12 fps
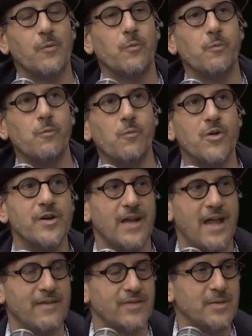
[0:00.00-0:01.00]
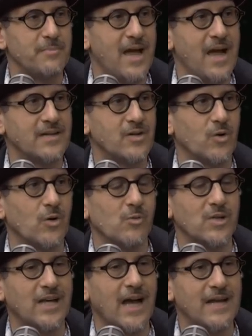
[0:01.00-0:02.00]
would it have an impact, or
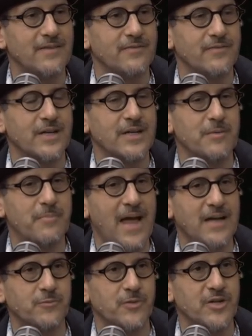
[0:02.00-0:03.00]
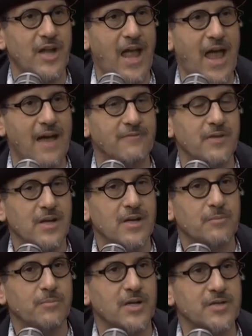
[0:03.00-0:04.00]
what kind of an impact would it have,
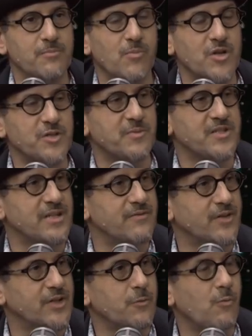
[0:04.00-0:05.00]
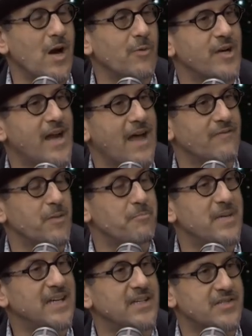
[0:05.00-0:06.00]
but more specifically, where would it have the
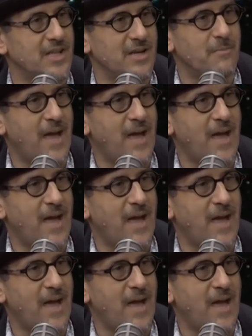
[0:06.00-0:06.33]
biggest the impact? The